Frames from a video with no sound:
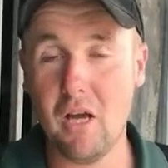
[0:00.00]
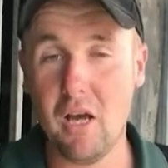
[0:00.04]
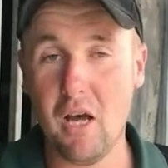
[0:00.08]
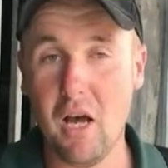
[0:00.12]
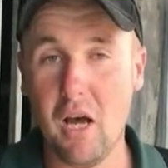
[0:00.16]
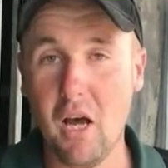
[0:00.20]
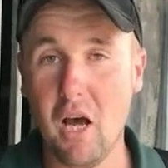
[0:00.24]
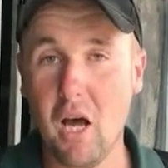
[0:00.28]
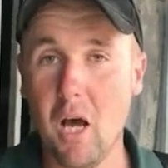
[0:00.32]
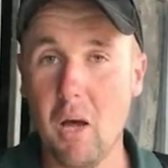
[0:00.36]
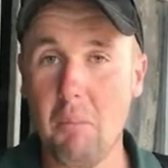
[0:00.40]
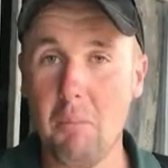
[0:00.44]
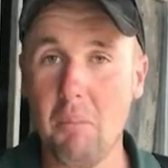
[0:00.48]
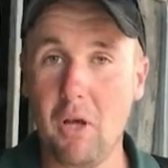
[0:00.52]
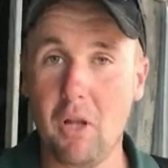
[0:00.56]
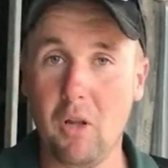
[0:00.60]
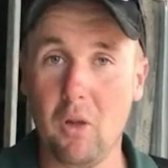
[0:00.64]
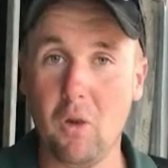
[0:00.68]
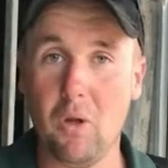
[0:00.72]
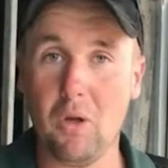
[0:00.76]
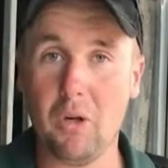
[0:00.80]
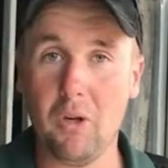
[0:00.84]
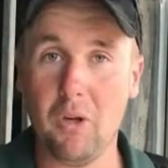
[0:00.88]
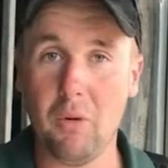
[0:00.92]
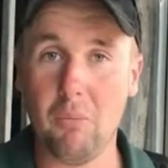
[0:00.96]
A
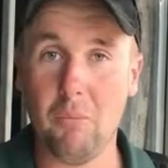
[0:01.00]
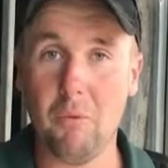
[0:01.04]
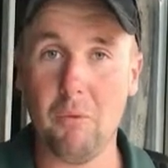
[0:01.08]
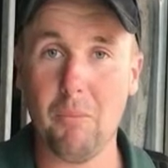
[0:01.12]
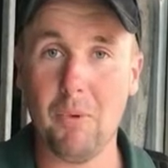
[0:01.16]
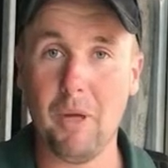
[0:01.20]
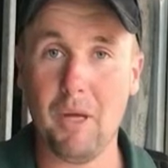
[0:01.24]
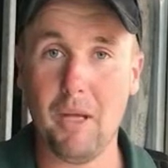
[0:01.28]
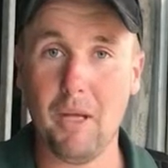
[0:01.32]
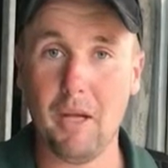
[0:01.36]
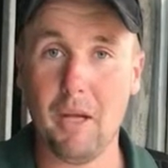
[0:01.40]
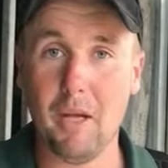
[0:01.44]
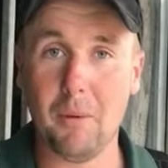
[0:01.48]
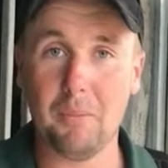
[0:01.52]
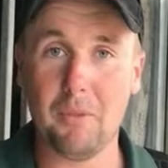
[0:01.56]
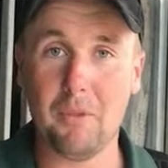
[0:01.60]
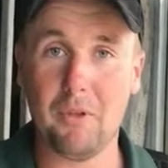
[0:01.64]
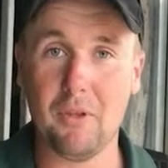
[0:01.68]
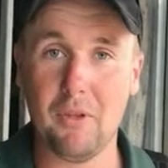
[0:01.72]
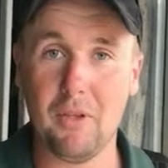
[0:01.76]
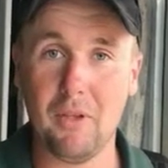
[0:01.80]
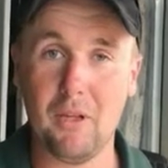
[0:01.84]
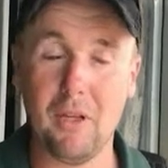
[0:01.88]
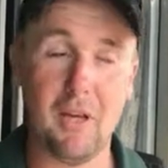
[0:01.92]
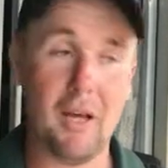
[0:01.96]
lot of them have been up
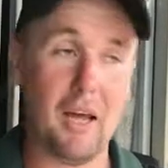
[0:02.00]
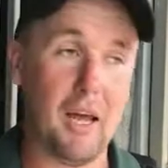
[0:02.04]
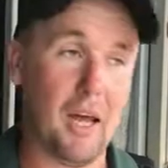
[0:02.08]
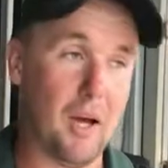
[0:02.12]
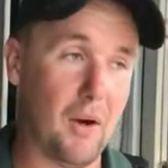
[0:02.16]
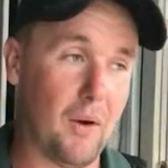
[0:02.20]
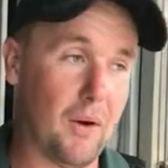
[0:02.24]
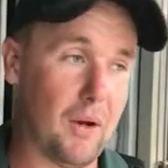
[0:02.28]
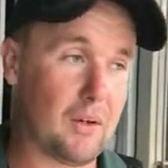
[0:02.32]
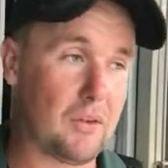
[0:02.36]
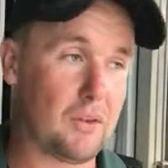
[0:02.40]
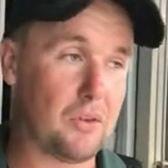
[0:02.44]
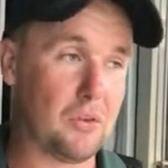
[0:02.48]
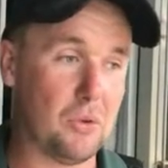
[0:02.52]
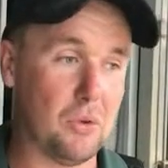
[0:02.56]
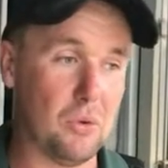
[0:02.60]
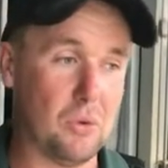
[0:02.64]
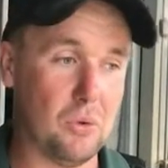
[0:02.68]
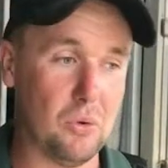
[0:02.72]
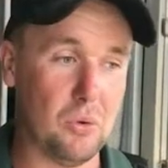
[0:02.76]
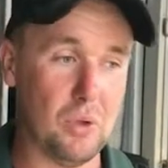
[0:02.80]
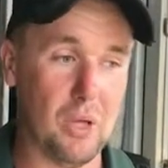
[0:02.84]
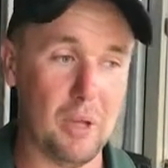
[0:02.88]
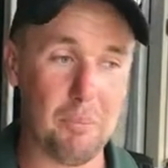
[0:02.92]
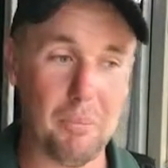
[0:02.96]
to our
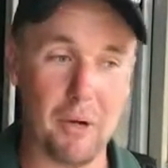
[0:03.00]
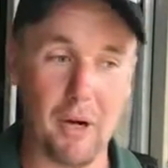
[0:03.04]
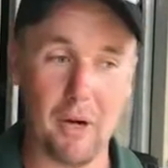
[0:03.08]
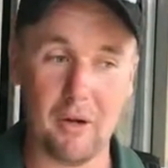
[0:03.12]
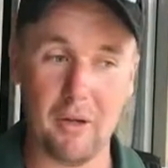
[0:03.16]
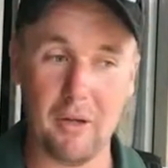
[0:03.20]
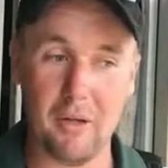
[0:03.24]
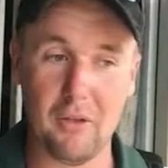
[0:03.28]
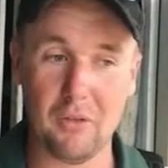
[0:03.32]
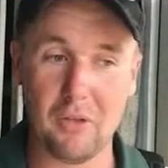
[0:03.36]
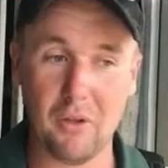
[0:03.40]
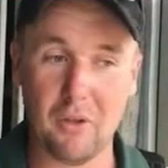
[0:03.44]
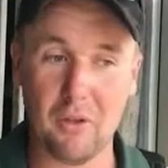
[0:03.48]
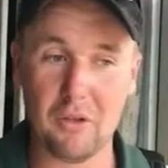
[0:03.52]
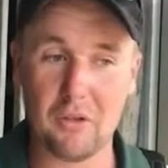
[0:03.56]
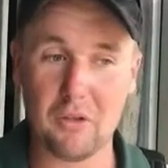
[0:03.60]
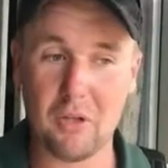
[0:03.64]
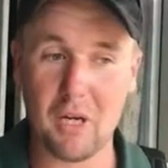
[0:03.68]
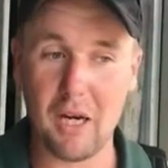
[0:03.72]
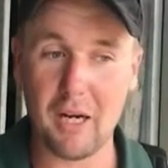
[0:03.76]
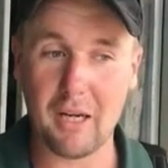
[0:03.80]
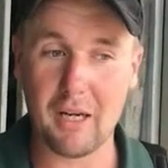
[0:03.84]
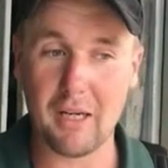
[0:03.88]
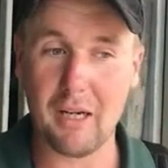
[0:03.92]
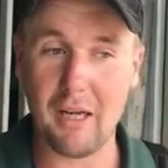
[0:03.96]
actual barriers on the
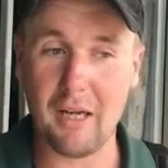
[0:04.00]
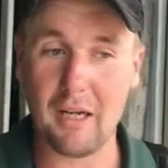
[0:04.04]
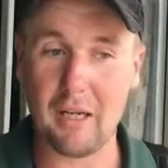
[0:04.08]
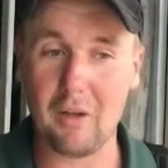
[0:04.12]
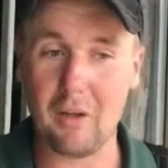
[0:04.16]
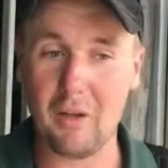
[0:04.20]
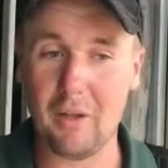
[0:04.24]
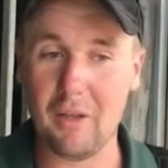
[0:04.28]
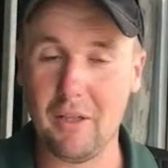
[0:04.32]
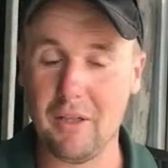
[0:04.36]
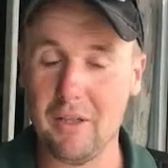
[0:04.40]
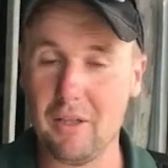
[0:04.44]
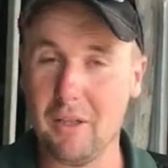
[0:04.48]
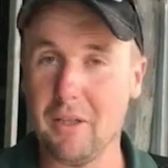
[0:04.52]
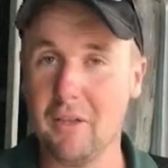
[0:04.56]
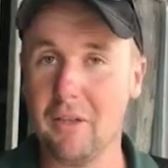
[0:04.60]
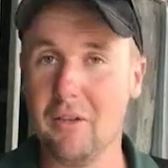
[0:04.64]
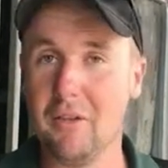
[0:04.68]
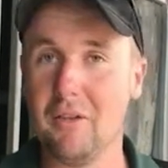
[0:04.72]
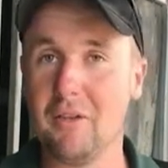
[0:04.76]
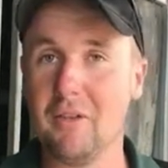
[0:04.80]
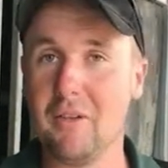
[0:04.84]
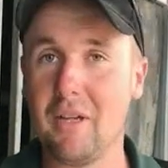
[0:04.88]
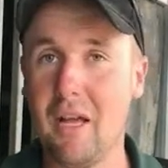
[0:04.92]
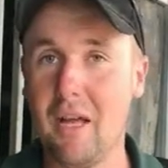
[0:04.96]
track and had a lead in
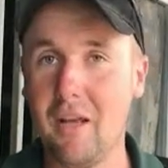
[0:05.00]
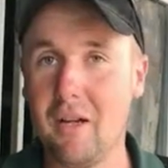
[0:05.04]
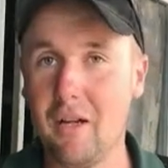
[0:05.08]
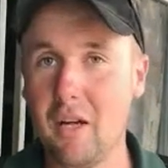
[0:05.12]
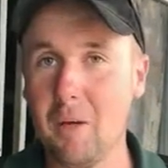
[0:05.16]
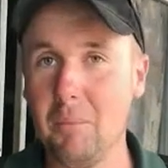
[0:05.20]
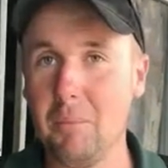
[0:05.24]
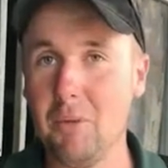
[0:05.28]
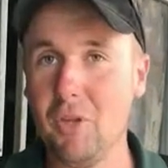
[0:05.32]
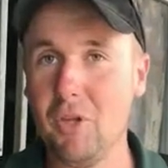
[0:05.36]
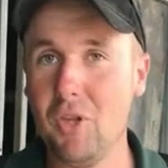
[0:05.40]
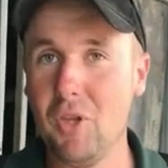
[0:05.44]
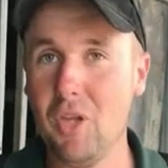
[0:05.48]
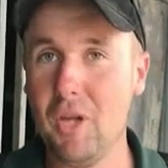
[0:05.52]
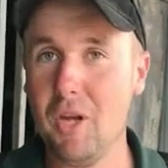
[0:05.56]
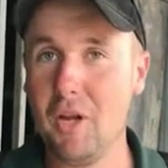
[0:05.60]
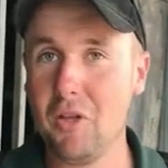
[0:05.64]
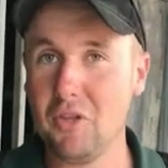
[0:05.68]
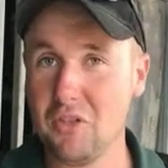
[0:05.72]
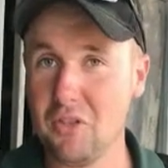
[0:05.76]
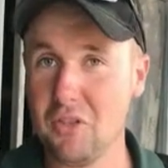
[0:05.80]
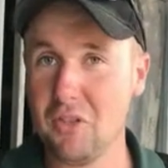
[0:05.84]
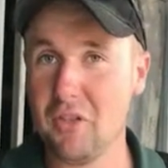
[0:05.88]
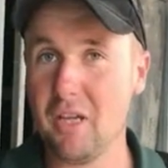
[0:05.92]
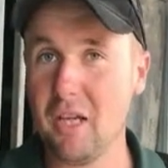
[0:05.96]
and stand up in there
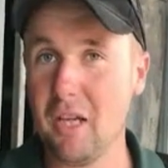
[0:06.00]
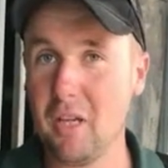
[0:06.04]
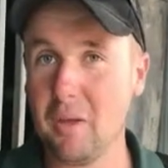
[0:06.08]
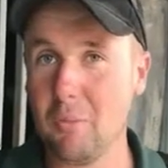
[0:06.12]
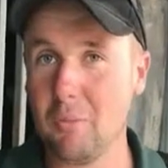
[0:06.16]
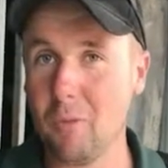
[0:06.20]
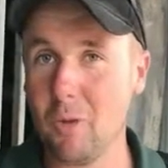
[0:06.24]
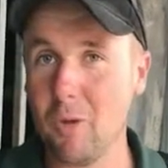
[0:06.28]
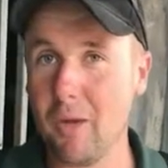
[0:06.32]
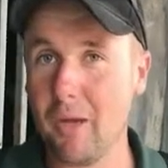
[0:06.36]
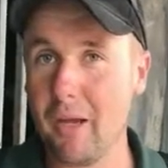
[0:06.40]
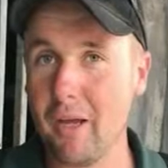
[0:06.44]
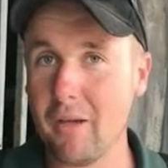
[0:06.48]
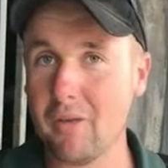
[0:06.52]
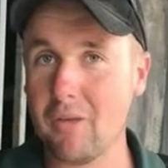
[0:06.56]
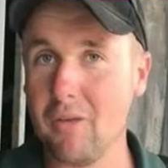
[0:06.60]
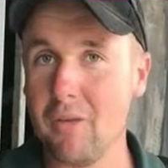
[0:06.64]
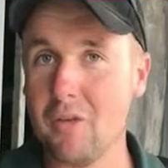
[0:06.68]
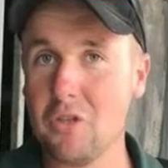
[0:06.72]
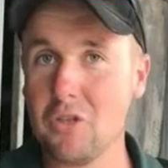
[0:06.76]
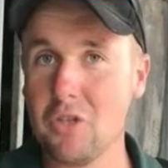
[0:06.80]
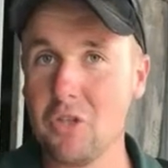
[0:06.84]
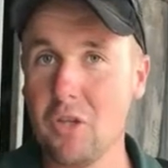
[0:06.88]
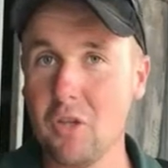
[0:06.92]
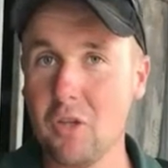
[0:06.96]
just to get them relaxed
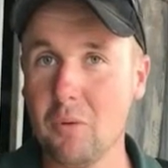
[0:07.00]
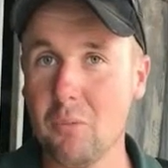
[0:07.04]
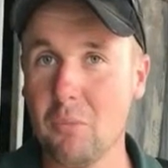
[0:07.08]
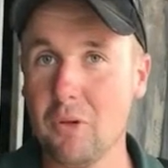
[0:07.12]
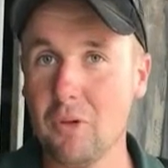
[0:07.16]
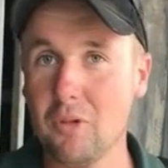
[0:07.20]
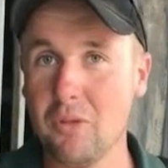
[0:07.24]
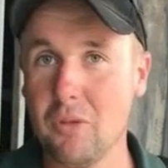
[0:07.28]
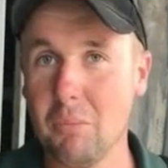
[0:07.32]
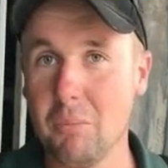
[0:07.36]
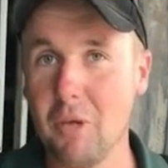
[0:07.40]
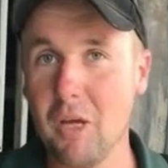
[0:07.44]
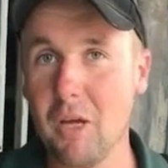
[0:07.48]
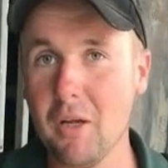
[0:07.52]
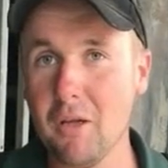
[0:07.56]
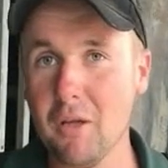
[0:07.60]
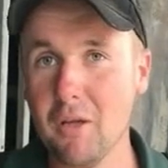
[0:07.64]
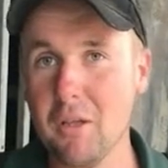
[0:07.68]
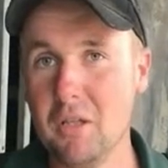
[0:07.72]
and show them what it's about.